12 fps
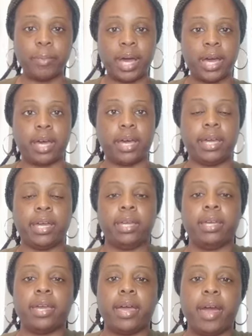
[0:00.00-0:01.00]

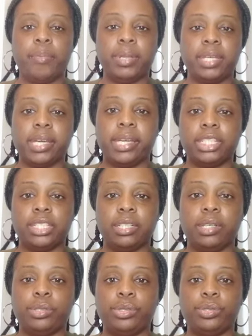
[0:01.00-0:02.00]
my
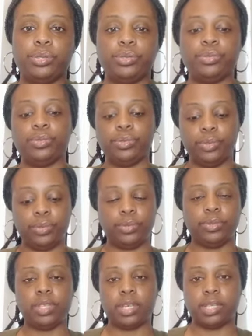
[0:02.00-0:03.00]
application to
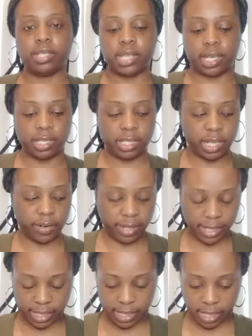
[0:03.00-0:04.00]
the
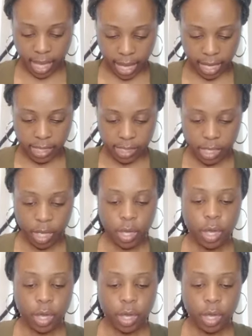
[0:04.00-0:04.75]
Secretary of State